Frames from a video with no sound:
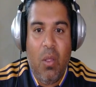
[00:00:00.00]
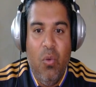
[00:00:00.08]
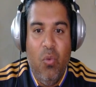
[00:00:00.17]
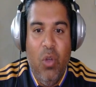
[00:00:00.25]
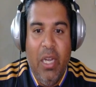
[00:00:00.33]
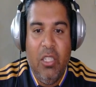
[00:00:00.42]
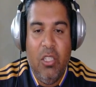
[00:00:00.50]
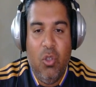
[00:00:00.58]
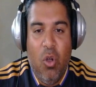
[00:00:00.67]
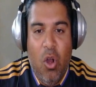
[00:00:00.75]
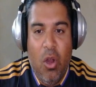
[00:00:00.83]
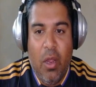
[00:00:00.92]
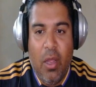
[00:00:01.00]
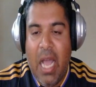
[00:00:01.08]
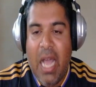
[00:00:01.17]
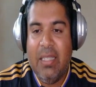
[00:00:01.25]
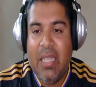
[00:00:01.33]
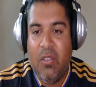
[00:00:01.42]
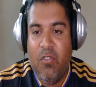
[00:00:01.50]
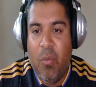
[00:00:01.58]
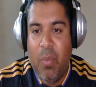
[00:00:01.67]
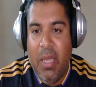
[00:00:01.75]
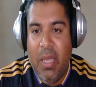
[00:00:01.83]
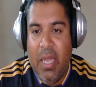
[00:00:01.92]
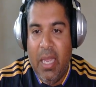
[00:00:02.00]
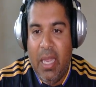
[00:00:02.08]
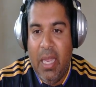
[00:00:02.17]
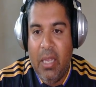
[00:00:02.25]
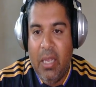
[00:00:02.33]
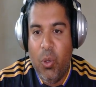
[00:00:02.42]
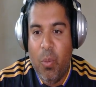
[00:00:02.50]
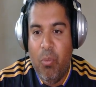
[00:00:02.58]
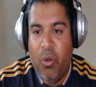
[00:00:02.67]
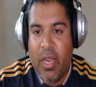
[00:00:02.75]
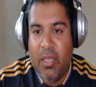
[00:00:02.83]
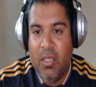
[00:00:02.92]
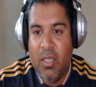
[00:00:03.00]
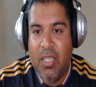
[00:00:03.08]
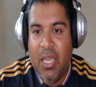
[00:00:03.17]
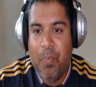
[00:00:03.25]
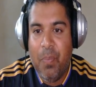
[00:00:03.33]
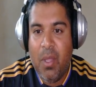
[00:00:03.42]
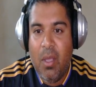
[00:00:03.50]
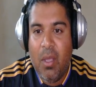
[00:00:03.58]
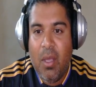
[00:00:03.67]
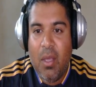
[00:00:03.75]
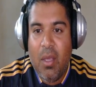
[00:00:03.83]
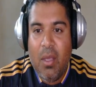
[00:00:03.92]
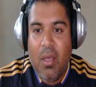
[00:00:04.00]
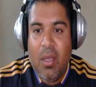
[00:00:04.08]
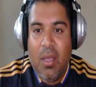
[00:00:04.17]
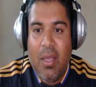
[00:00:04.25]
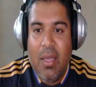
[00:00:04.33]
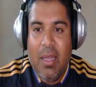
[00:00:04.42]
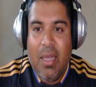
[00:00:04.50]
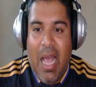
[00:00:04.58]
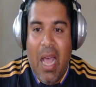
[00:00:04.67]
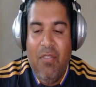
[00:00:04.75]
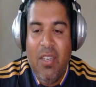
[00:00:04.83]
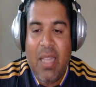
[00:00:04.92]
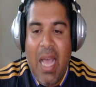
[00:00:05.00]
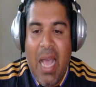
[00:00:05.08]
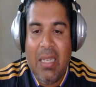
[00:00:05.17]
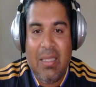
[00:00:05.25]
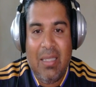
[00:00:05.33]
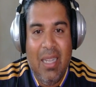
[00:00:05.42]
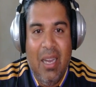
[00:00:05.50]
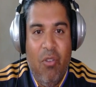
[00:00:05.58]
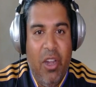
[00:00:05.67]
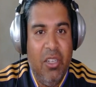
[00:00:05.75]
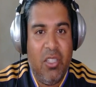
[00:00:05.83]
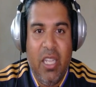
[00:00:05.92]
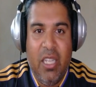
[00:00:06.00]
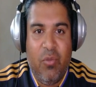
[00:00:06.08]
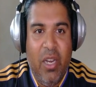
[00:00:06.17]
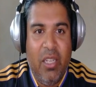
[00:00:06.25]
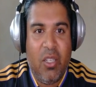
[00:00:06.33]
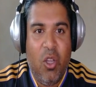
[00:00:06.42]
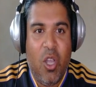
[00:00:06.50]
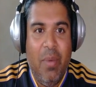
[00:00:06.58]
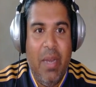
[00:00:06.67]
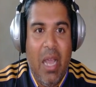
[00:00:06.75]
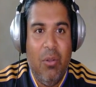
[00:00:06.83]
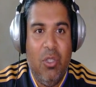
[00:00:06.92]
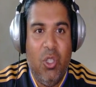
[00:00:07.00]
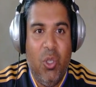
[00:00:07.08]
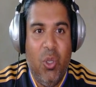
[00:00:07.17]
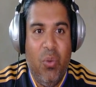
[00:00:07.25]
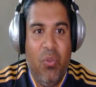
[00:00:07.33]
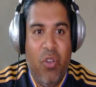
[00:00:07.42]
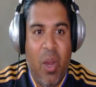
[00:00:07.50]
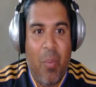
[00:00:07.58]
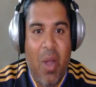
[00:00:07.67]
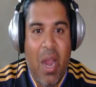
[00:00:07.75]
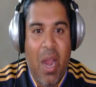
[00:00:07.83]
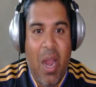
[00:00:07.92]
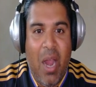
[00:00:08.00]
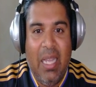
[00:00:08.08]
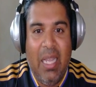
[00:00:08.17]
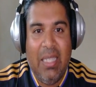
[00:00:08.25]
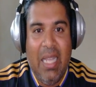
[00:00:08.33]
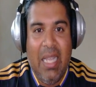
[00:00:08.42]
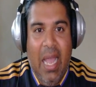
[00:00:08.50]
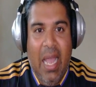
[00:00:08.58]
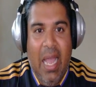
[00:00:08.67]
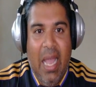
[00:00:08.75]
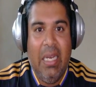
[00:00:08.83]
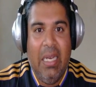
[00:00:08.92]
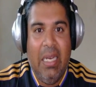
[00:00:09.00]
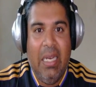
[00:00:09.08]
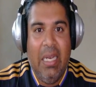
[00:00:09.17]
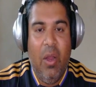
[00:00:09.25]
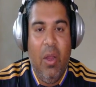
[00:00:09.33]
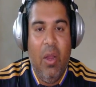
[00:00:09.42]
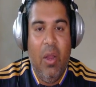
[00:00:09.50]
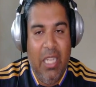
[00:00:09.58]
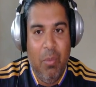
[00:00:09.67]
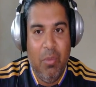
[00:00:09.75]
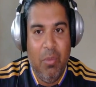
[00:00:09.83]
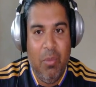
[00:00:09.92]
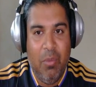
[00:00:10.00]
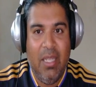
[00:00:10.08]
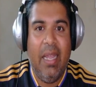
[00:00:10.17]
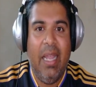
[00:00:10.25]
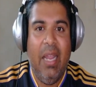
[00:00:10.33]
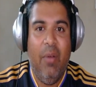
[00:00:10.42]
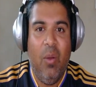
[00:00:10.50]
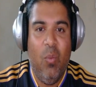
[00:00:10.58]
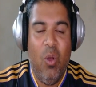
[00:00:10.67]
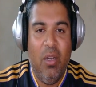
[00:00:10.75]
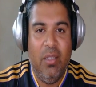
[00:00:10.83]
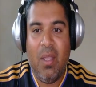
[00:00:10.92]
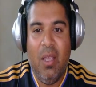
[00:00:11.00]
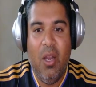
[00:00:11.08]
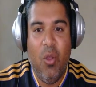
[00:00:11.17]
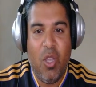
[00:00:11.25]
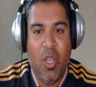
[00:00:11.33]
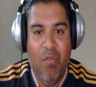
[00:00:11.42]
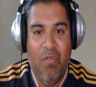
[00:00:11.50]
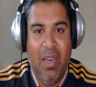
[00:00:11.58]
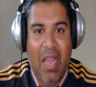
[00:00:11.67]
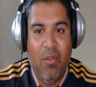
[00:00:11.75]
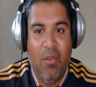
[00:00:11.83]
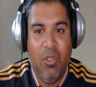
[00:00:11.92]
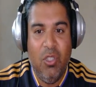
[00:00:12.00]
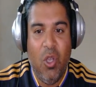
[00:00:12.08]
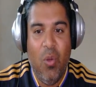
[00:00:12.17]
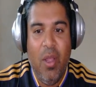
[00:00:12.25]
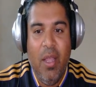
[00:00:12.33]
really strong asset for me to bring into the team. After that, it really is going to come down to free practice and hearing what teams are saying, hearing what, the comfort levels. So